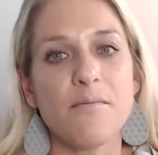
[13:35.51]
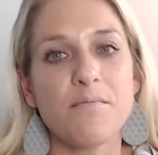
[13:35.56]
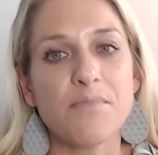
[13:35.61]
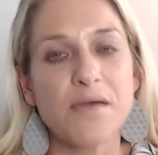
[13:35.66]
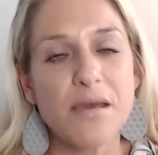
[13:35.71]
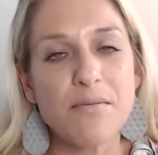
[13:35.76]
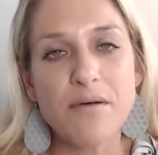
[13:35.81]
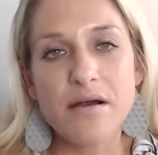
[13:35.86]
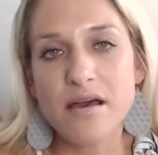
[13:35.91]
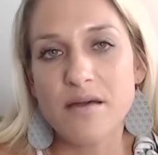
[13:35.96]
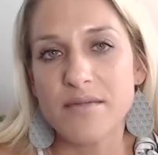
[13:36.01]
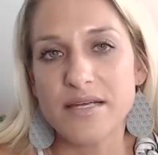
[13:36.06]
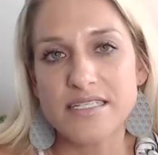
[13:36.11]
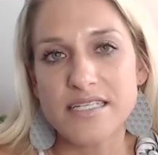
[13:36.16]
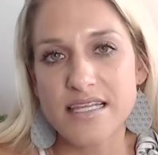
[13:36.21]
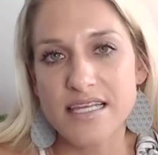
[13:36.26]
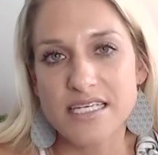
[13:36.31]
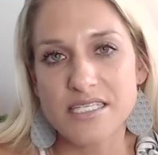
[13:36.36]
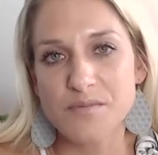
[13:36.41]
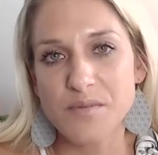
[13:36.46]
People come
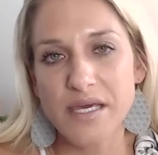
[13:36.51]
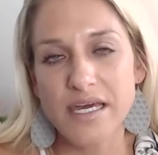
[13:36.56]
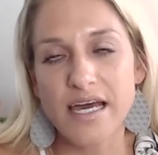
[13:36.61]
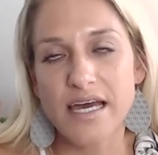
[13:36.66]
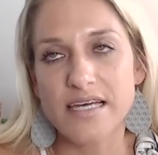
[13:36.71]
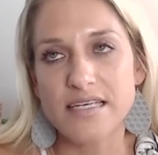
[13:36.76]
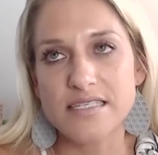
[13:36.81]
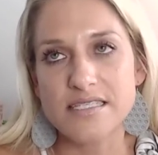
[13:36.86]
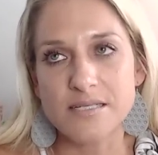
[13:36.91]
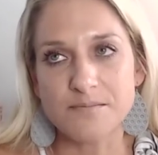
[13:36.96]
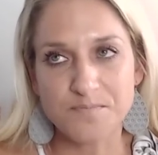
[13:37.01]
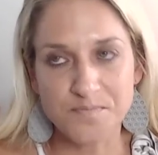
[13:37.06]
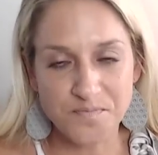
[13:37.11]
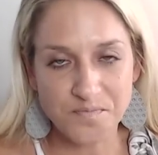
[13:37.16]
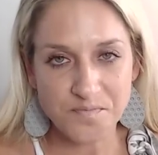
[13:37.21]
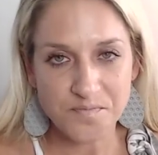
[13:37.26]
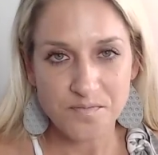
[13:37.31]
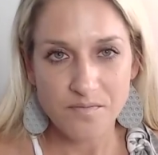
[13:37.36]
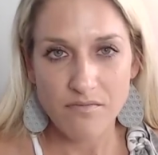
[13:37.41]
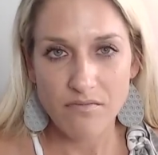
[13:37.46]
into this because
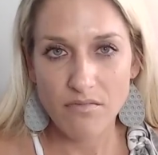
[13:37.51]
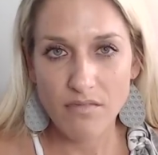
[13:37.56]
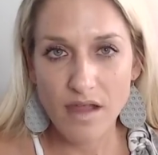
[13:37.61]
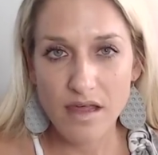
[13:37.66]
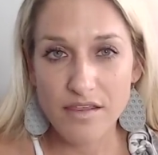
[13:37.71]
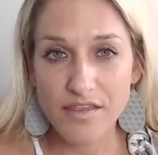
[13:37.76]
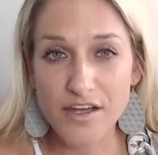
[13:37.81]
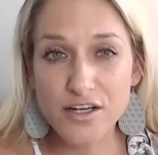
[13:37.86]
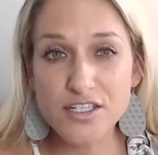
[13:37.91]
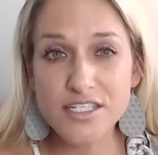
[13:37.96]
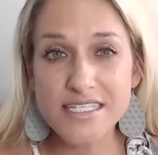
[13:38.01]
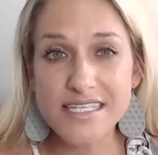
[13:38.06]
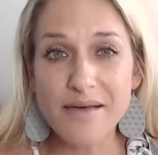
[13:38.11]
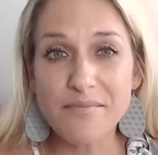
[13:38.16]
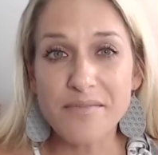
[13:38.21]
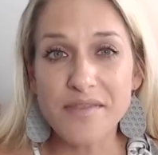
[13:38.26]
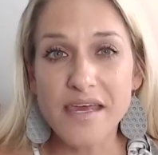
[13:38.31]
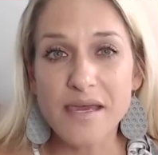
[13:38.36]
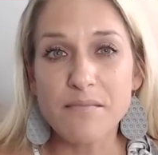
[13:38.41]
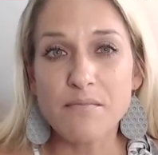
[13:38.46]
there's
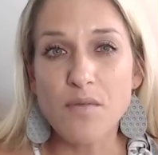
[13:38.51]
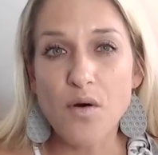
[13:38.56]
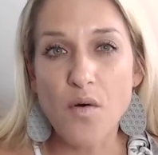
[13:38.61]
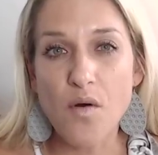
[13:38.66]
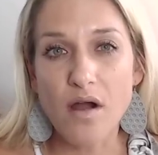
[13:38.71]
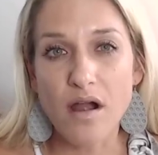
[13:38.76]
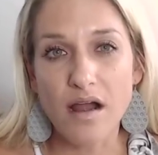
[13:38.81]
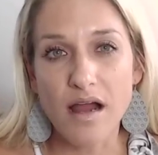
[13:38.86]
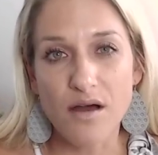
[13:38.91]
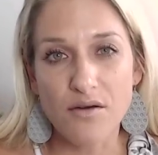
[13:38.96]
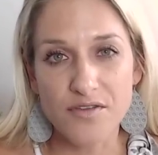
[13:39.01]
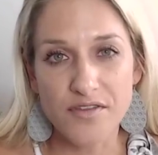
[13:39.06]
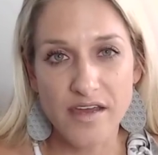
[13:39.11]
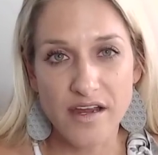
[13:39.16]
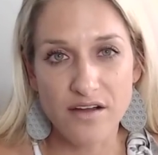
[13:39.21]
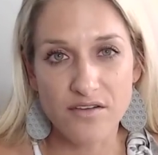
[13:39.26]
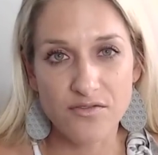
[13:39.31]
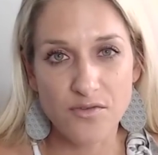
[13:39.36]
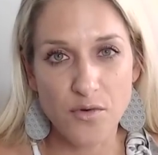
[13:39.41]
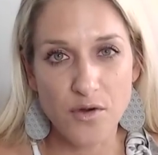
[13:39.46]
something more out
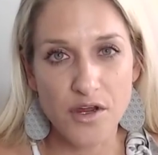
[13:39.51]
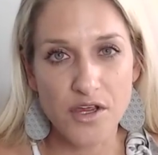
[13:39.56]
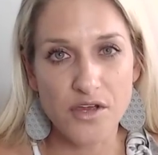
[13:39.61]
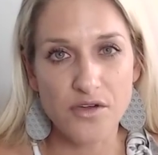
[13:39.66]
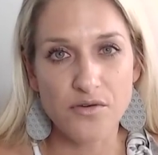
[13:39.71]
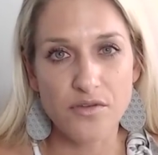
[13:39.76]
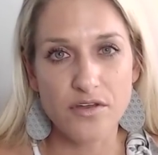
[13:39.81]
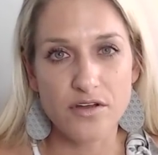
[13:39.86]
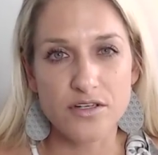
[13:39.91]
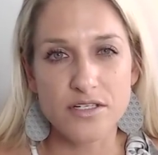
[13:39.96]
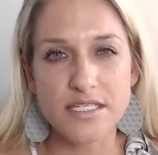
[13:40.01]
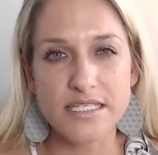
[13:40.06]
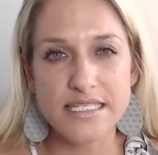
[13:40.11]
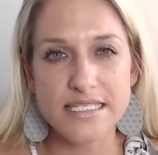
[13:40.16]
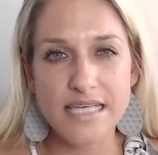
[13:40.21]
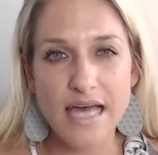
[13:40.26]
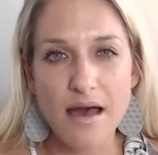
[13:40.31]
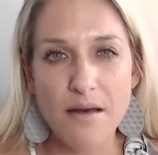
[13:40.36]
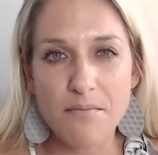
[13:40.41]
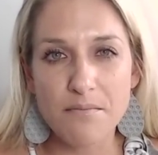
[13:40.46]
there for you. There's
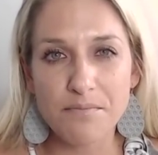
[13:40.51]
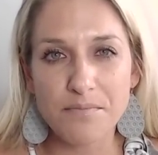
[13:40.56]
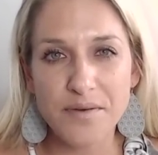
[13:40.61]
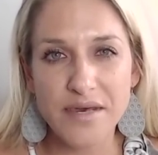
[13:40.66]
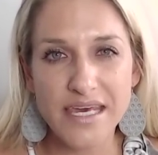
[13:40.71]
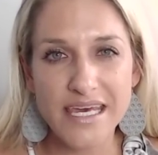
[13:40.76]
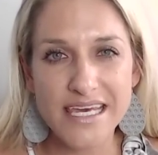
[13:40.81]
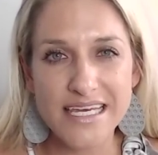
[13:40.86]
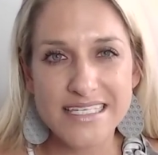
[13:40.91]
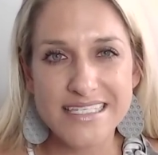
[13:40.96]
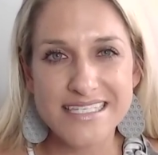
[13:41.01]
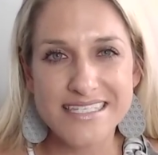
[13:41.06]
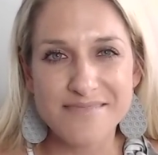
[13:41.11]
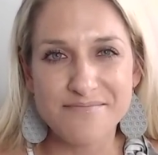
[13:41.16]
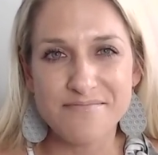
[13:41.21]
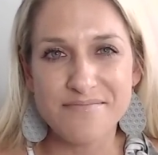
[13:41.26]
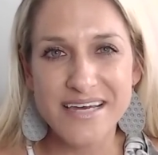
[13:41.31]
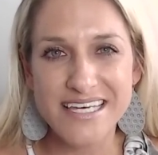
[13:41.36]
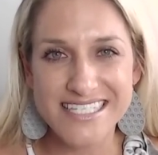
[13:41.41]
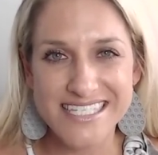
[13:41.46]
some piece
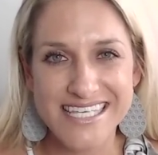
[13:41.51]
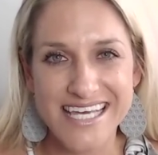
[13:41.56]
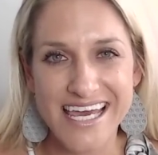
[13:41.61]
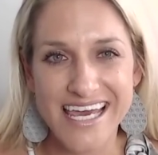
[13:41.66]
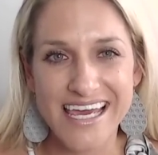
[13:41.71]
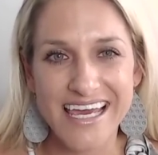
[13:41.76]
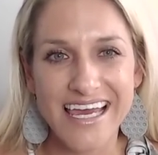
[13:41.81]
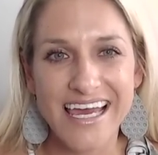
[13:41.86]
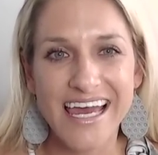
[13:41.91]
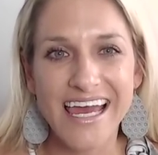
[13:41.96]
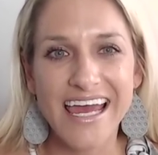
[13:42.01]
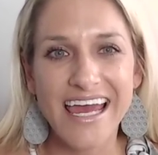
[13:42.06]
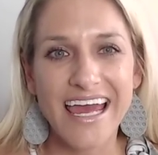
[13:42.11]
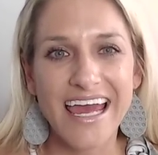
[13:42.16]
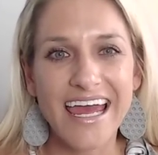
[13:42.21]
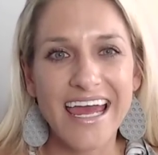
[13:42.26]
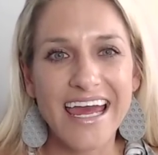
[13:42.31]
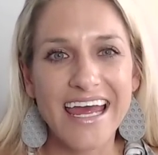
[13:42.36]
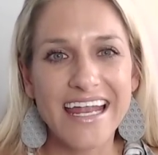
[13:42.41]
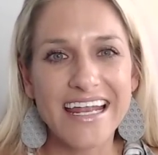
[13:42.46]
missing,
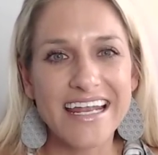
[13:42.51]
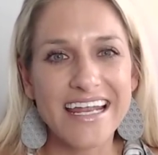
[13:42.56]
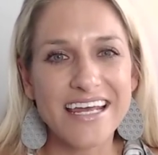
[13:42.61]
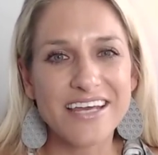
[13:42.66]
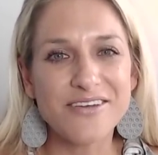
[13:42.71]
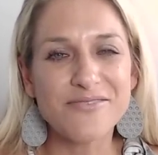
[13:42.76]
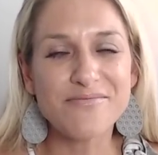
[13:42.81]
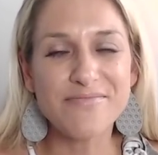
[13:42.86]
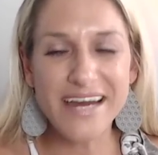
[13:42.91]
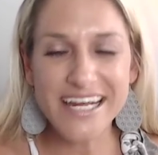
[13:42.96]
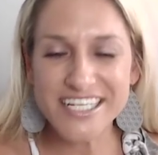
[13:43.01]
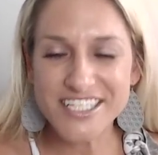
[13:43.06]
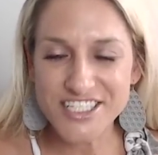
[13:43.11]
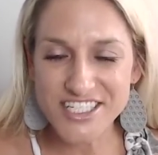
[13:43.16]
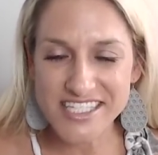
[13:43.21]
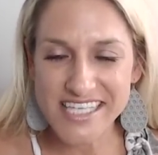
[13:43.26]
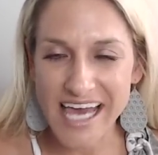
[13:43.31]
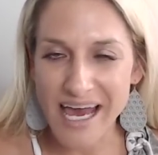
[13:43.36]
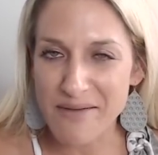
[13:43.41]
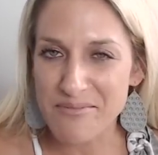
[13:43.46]
and you might
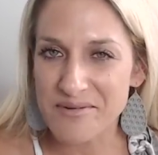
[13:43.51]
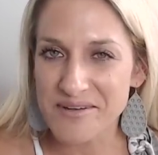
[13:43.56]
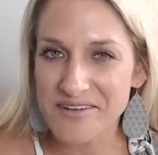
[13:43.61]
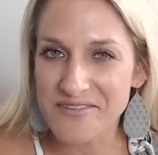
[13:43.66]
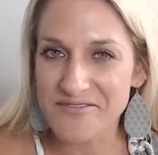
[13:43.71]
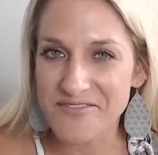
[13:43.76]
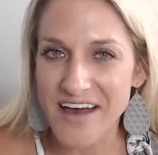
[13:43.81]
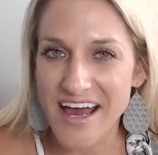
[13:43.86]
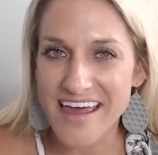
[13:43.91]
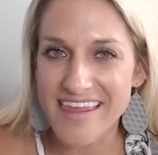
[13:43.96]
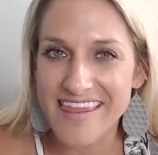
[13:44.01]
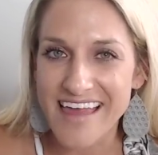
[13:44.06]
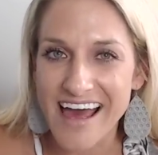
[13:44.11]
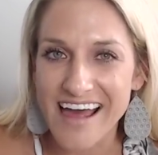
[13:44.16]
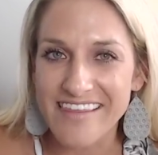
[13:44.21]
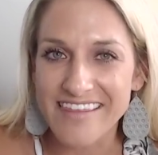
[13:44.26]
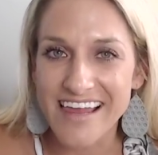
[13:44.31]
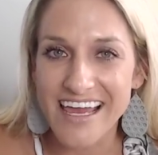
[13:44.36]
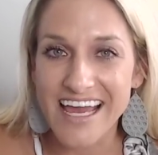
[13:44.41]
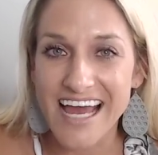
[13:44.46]
just happen to find
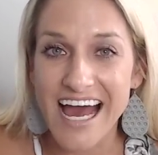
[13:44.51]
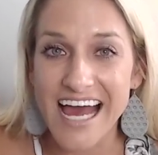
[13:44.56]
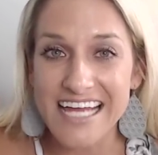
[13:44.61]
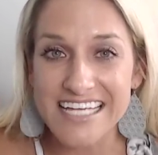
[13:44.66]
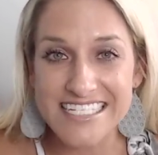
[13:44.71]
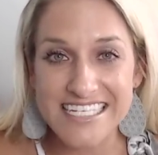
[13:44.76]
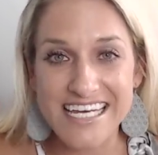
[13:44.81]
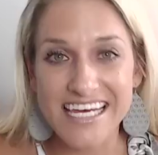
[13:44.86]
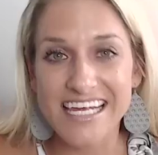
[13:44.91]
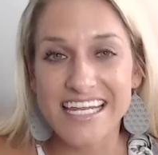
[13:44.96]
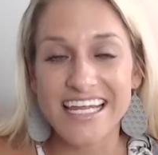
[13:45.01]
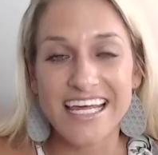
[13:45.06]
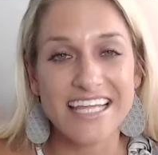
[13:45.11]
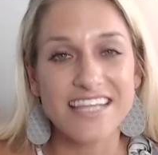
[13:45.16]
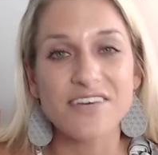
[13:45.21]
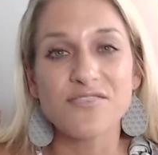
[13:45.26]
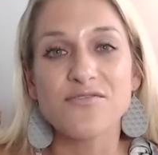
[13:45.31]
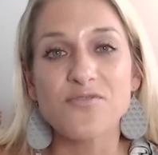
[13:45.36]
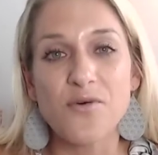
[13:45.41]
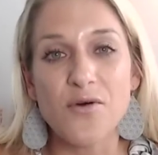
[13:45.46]
that like I did in
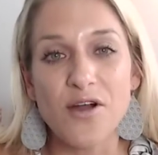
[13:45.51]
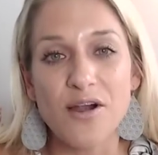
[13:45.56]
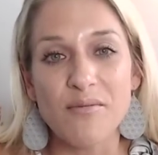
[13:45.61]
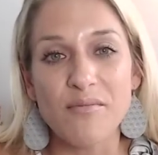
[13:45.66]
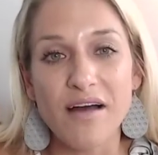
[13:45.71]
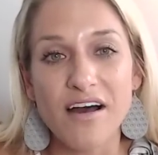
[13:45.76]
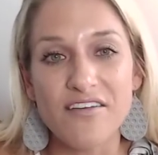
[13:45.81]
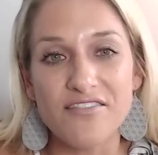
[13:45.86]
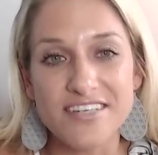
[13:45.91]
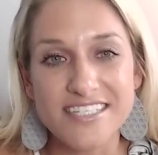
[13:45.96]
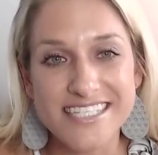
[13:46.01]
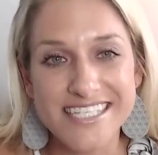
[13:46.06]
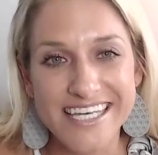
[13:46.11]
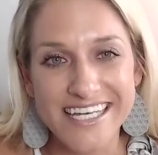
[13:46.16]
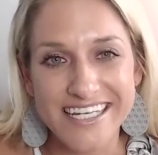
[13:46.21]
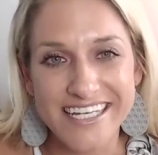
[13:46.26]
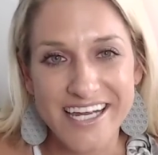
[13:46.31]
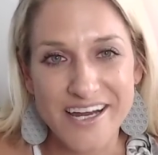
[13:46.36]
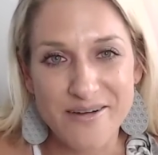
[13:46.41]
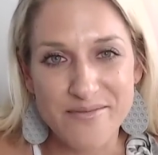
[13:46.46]
the form of a
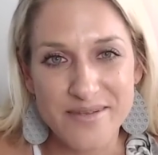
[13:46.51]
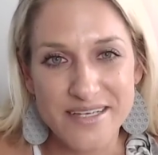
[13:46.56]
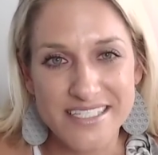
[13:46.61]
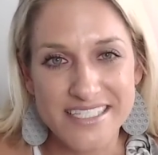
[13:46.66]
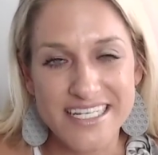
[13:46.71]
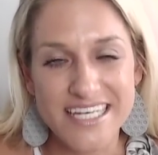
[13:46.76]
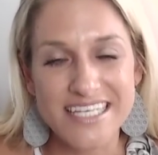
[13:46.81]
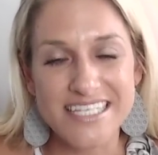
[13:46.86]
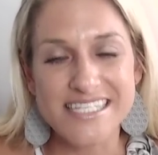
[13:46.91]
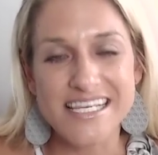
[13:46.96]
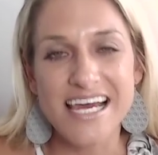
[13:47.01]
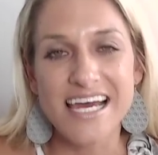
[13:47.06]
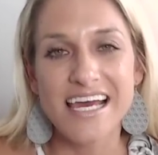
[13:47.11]
skincare business.